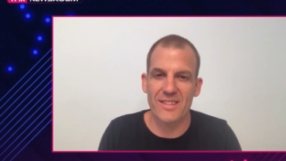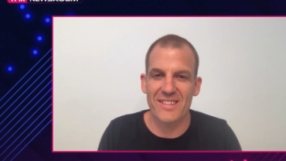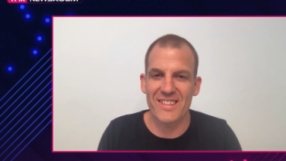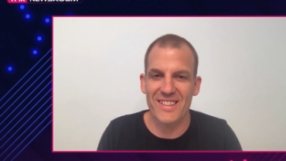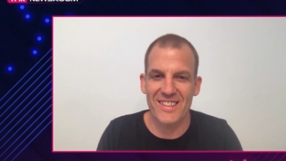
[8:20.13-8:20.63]
at
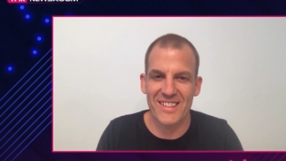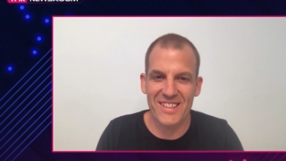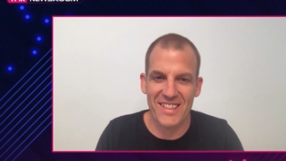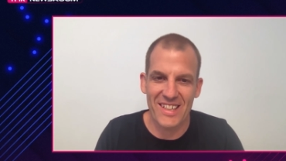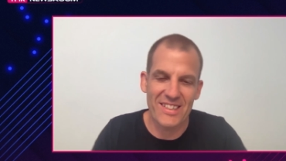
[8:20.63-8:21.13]
uh,
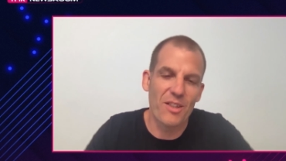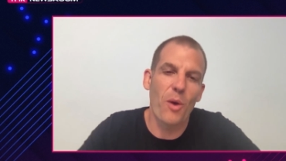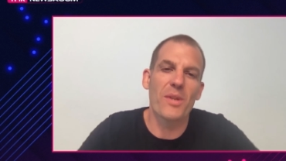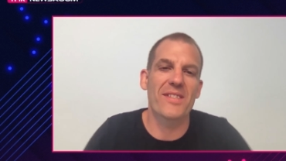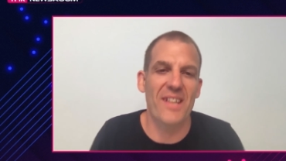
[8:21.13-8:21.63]
the, at the
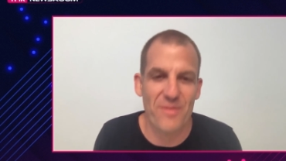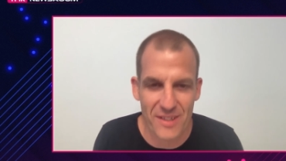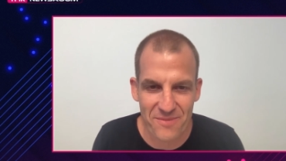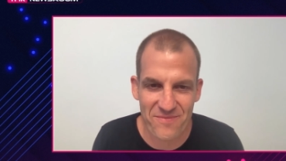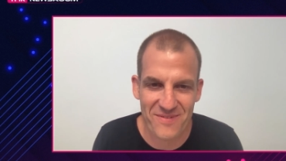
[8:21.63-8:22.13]
lowest level,